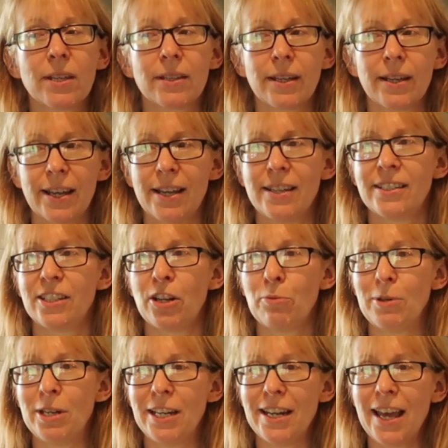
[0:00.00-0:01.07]
that it has so
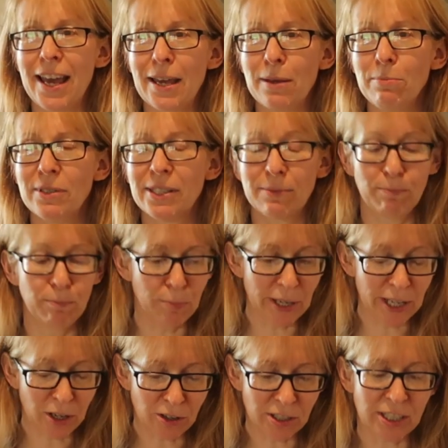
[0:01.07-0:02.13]
many names
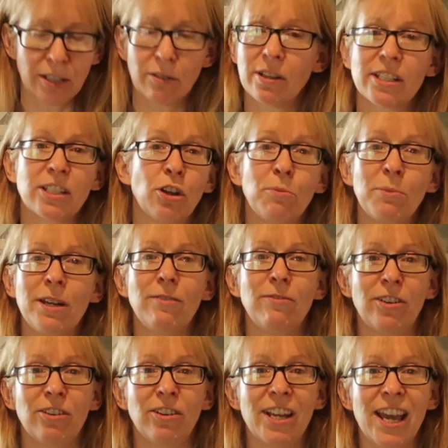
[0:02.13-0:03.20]
because there are so many
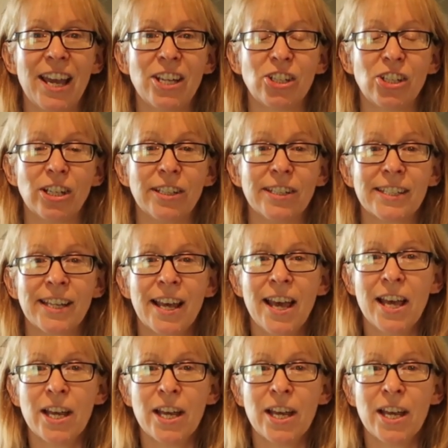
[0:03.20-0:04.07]
variations,